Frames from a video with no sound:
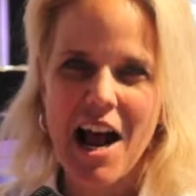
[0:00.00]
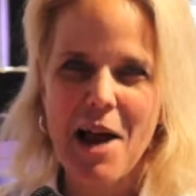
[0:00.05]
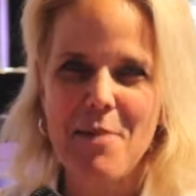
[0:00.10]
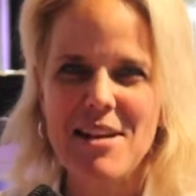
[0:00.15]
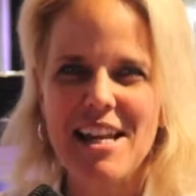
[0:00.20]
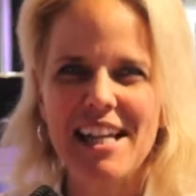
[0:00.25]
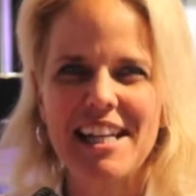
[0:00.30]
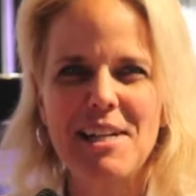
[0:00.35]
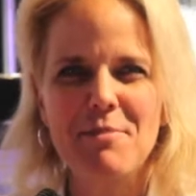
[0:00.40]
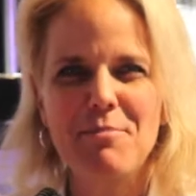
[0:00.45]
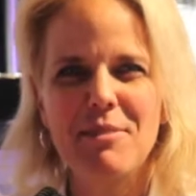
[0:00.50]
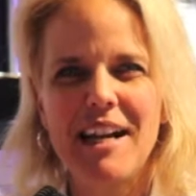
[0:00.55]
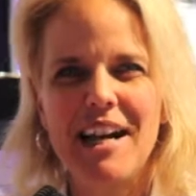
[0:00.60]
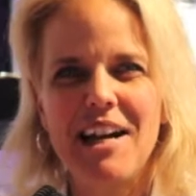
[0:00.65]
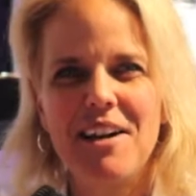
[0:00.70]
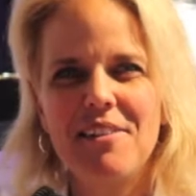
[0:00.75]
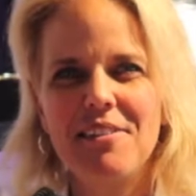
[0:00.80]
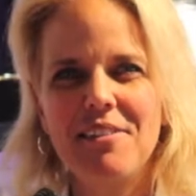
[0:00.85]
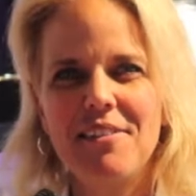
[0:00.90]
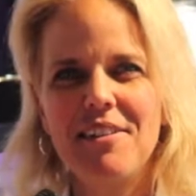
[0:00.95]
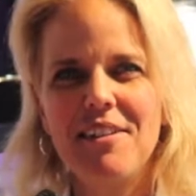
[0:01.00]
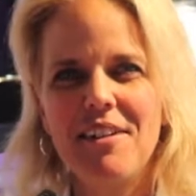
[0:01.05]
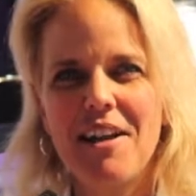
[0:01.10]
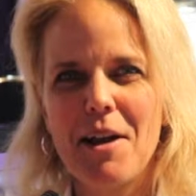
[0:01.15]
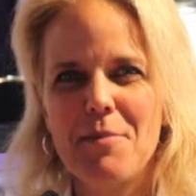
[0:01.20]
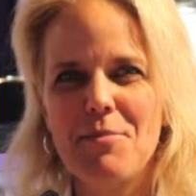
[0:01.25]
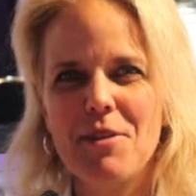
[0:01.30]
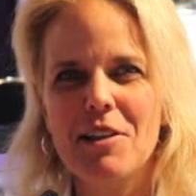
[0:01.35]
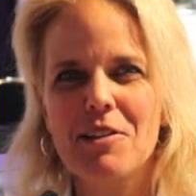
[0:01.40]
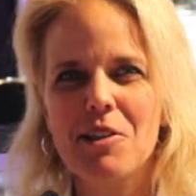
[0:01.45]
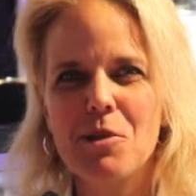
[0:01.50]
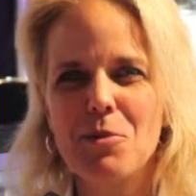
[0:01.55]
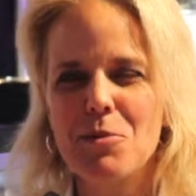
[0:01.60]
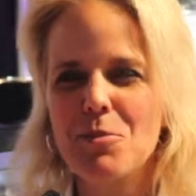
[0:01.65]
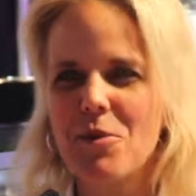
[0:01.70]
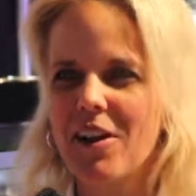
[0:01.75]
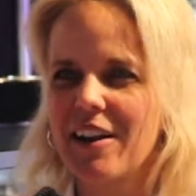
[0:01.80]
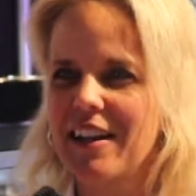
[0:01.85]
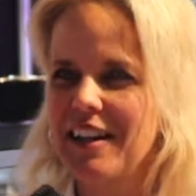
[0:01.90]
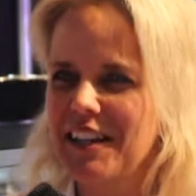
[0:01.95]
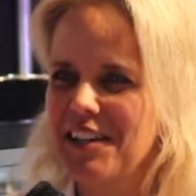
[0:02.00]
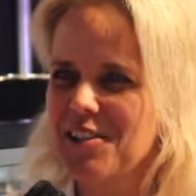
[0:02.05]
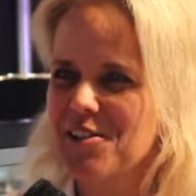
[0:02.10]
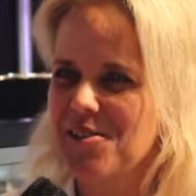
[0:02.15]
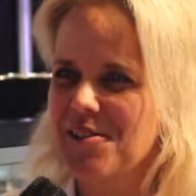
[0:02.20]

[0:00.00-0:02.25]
I'm Nikke Blout. I'm the Global Marketing